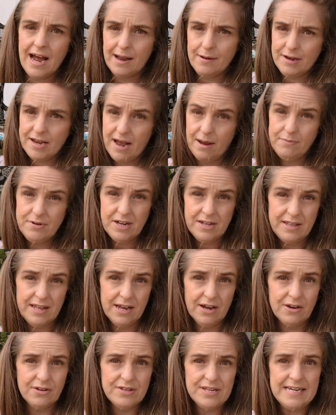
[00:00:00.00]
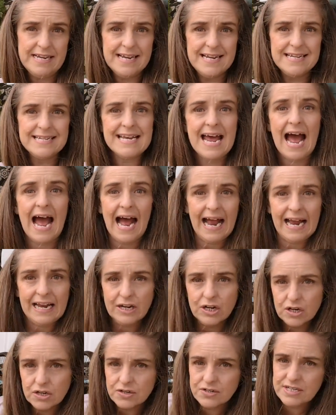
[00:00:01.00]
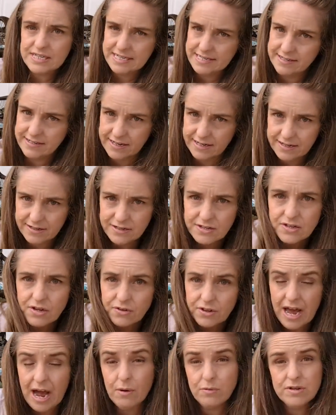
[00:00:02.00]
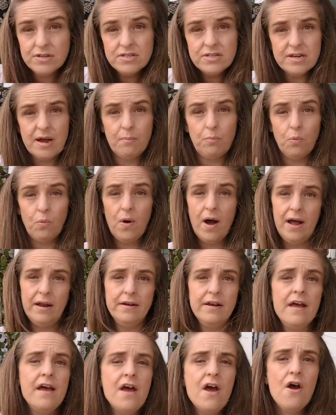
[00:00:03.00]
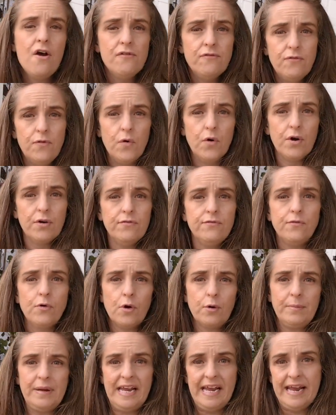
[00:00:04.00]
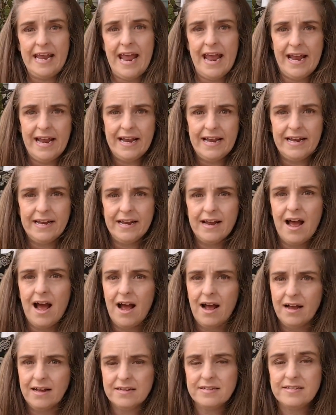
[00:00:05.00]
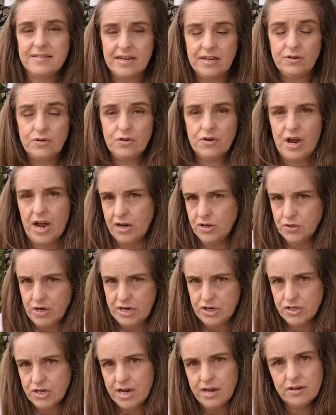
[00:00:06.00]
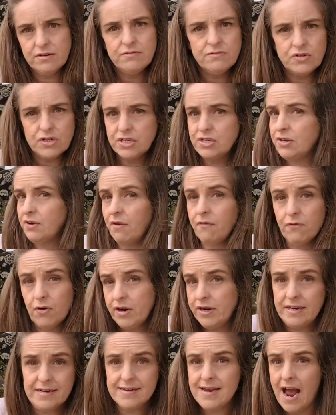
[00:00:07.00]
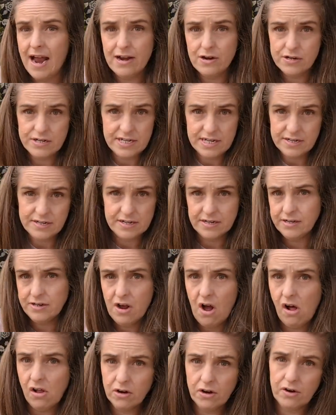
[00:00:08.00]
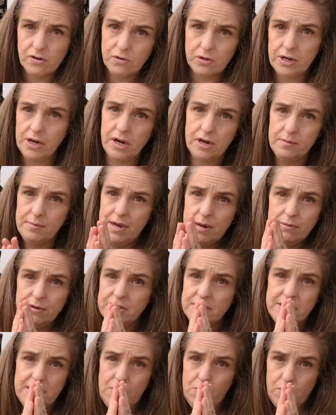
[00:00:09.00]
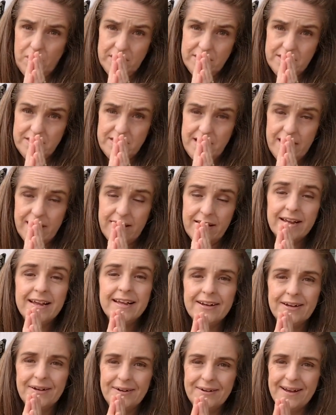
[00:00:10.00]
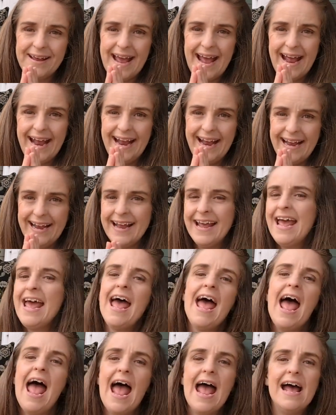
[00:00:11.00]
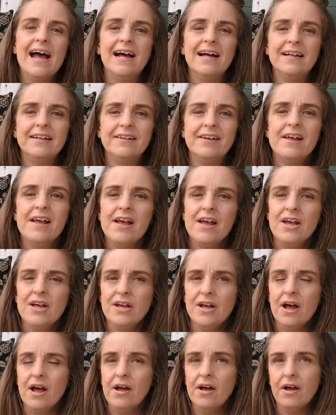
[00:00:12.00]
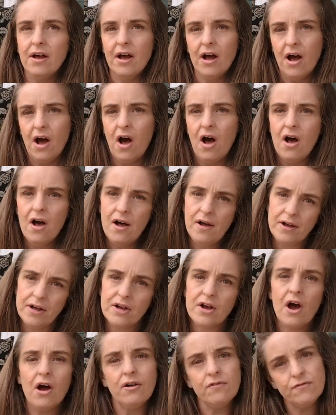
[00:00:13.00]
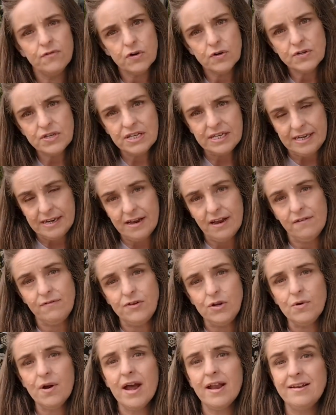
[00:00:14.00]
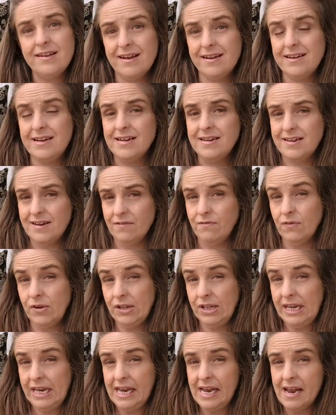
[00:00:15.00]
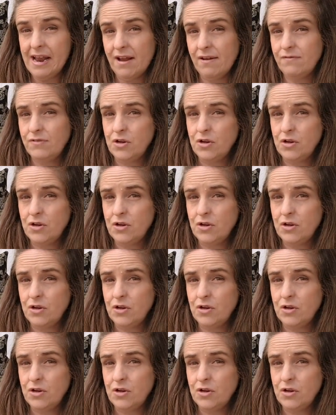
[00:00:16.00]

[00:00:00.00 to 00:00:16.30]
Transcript: I kept it there the entire season. So that was step one for forming a standard hydrangea. Just for an entire season, y'all are only going to be able to see one stick, okay? And conversely, if you had done it differently, if